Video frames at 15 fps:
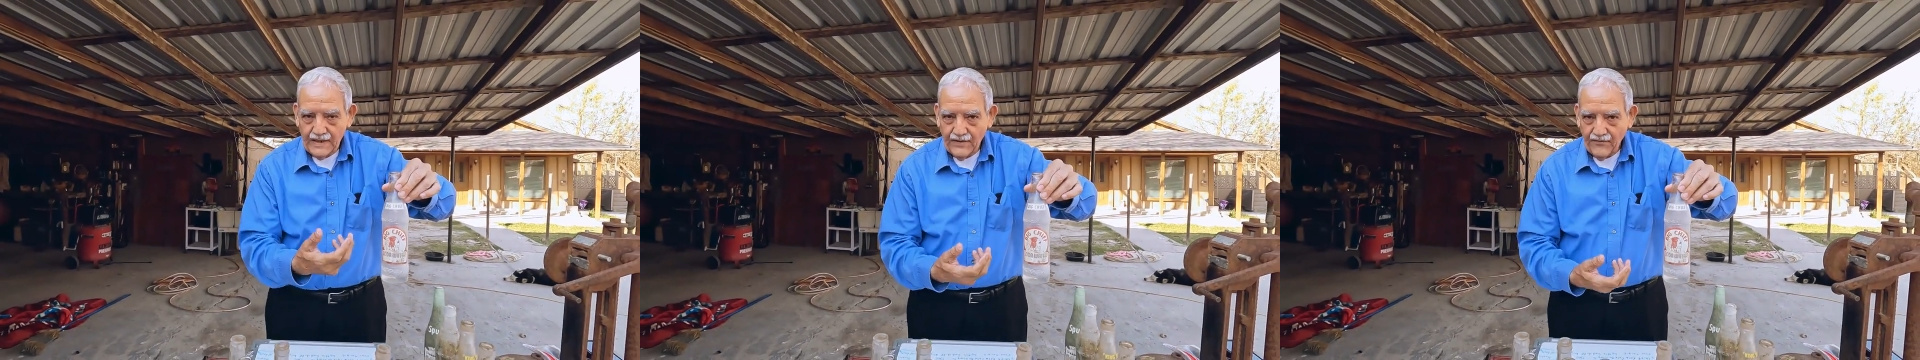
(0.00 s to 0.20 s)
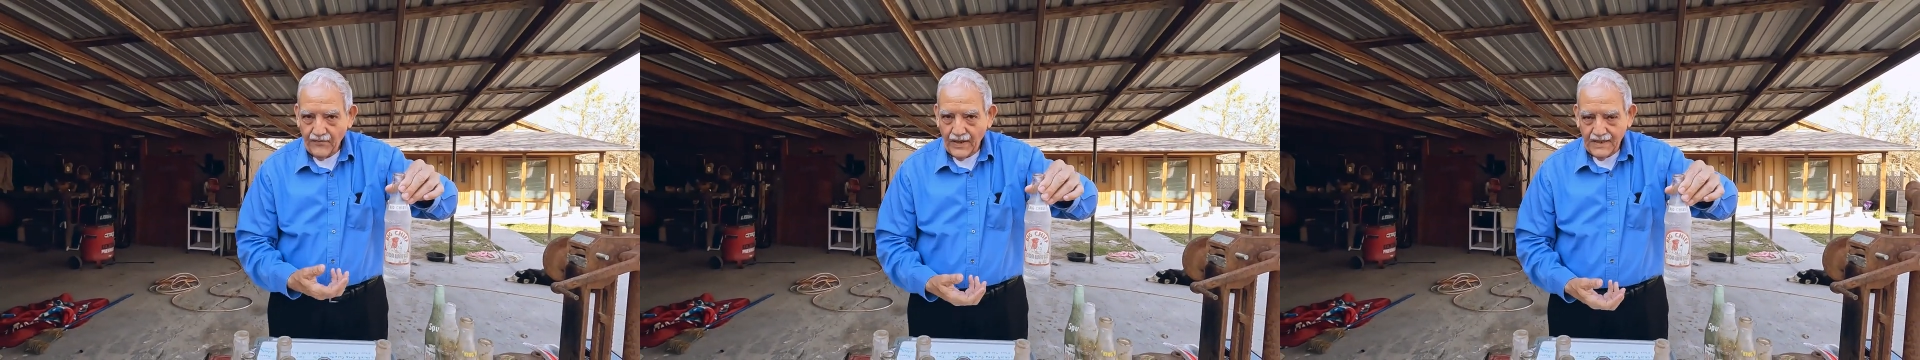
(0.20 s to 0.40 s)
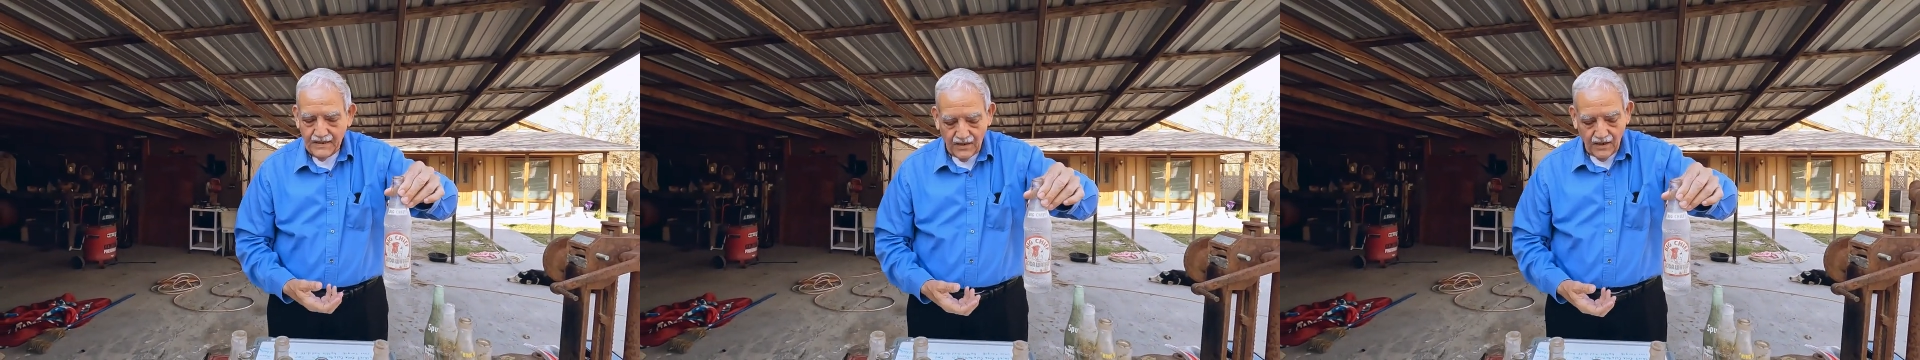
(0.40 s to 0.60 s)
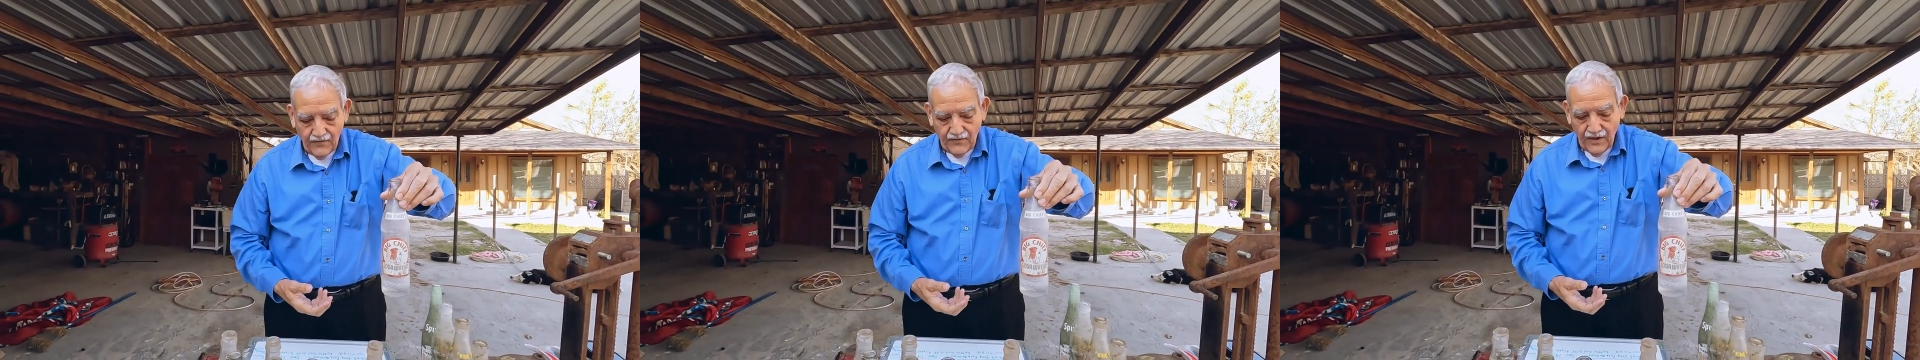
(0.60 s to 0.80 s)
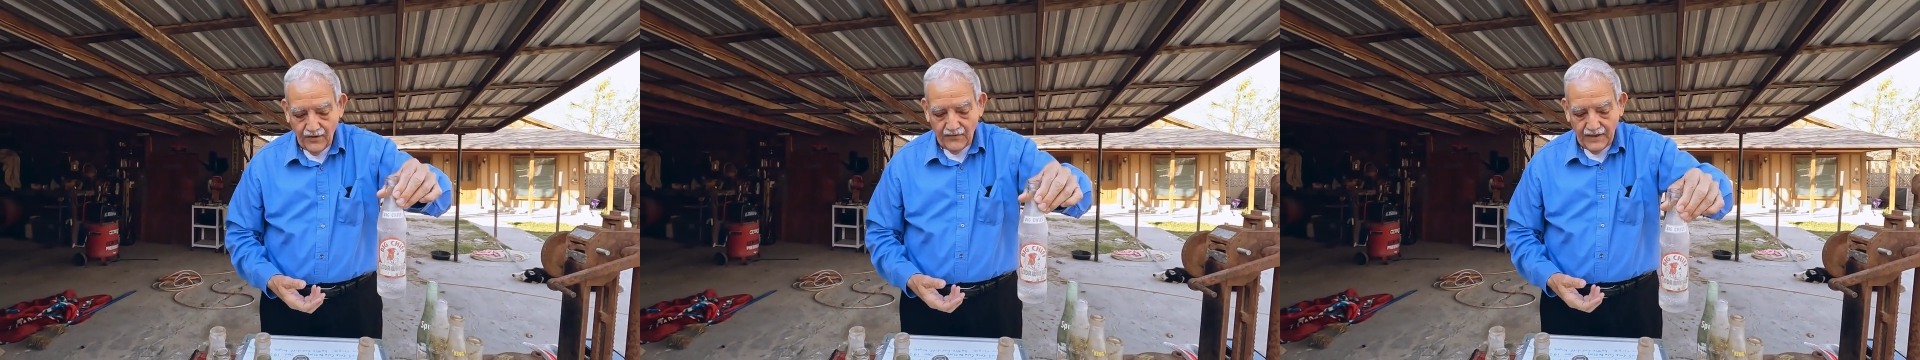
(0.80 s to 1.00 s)
the face of,
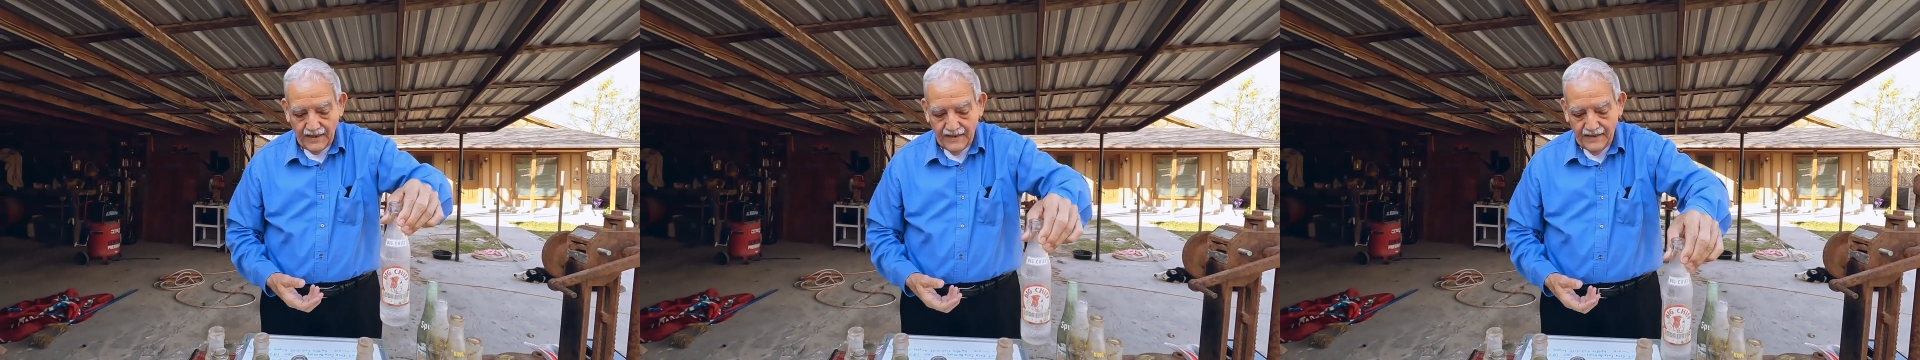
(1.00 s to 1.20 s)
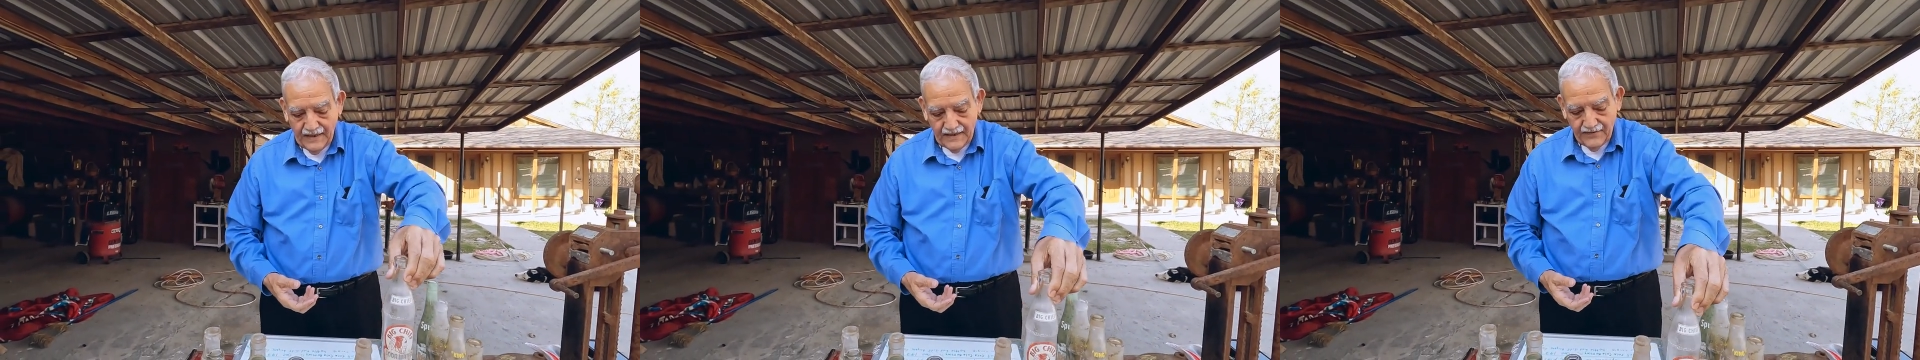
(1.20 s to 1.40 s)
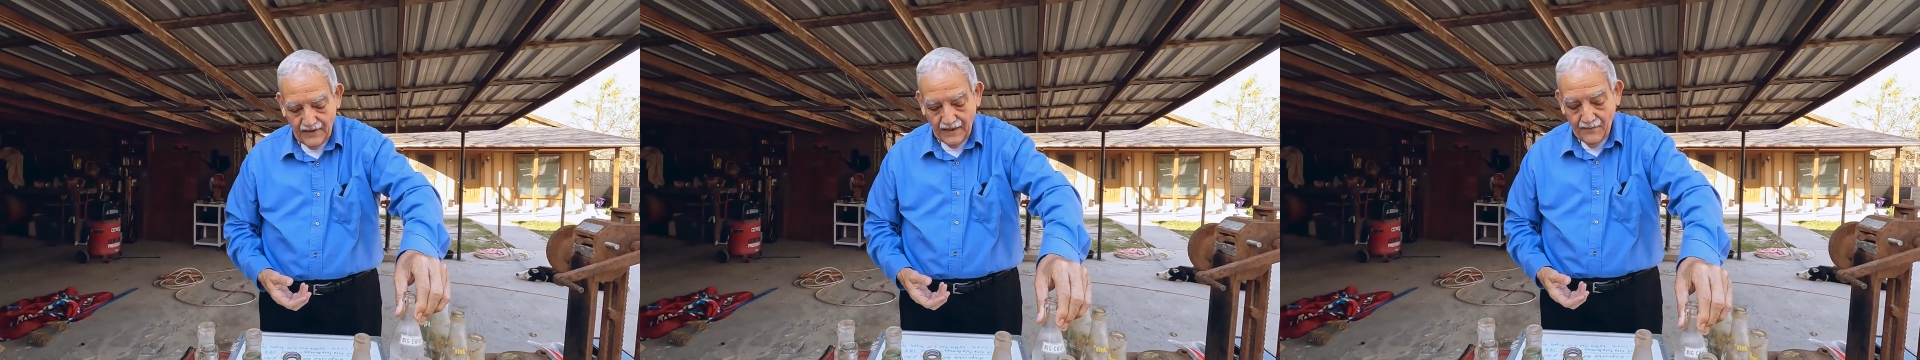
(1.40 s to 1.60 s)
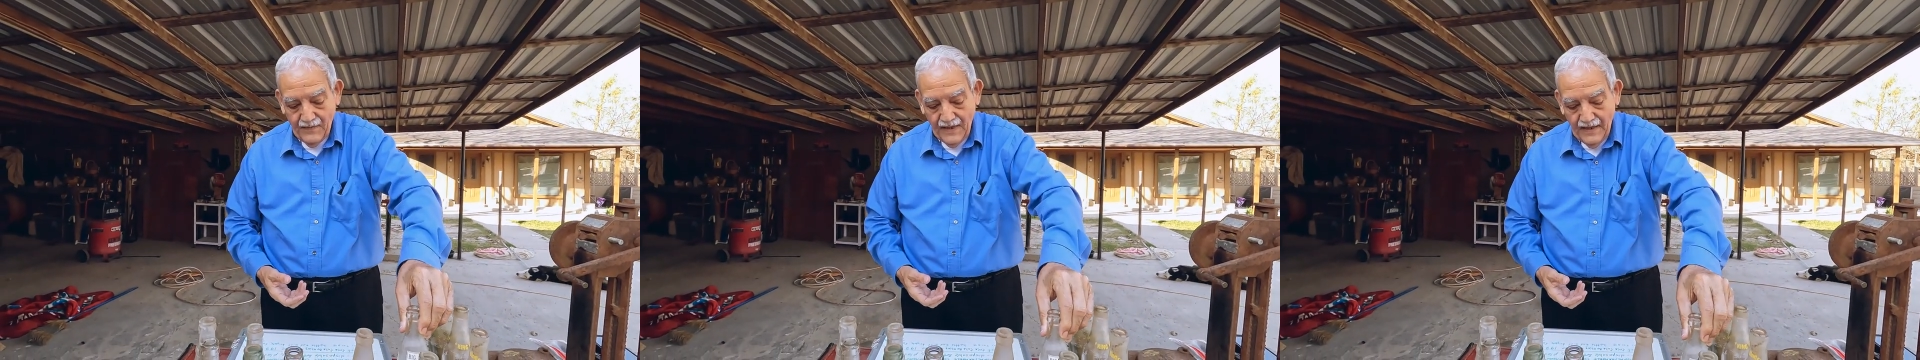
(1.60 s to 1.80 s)
of the Indians. Right?